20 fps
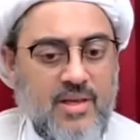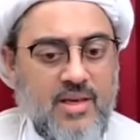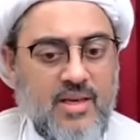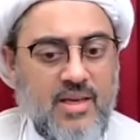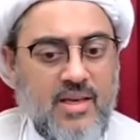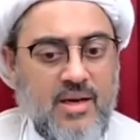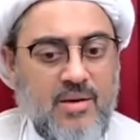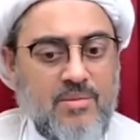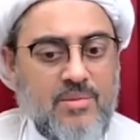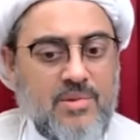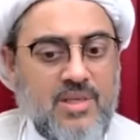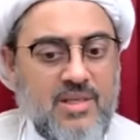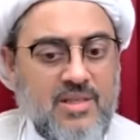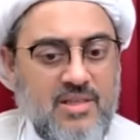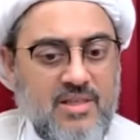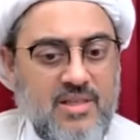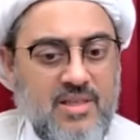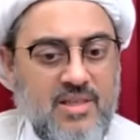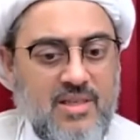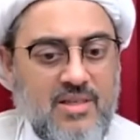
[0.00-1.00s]
Comes and
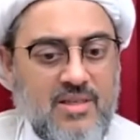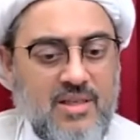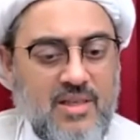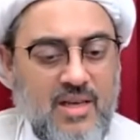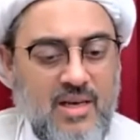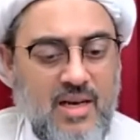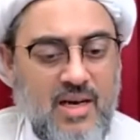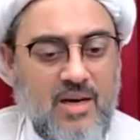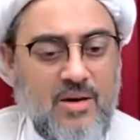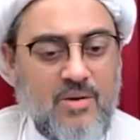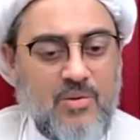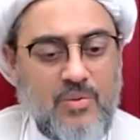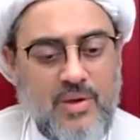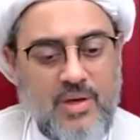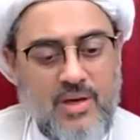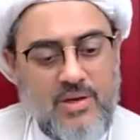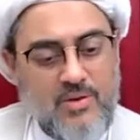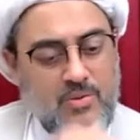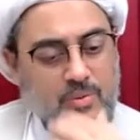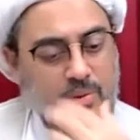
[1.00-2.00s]
sees how we
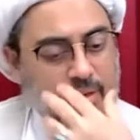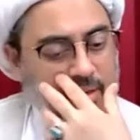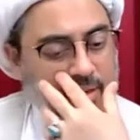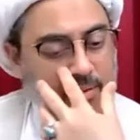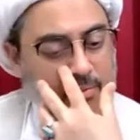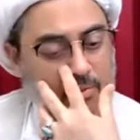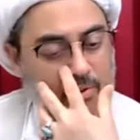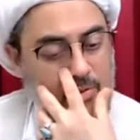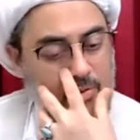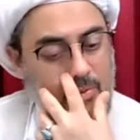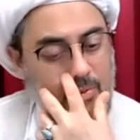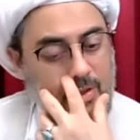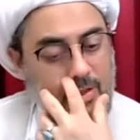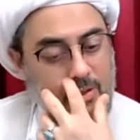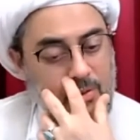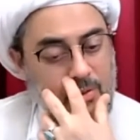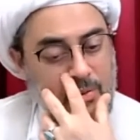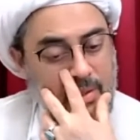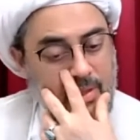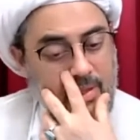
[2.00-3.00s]
are doing and what we are
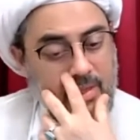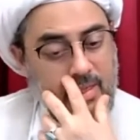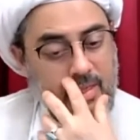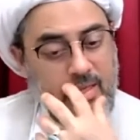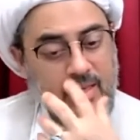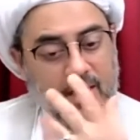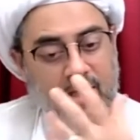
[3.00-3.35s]
doing,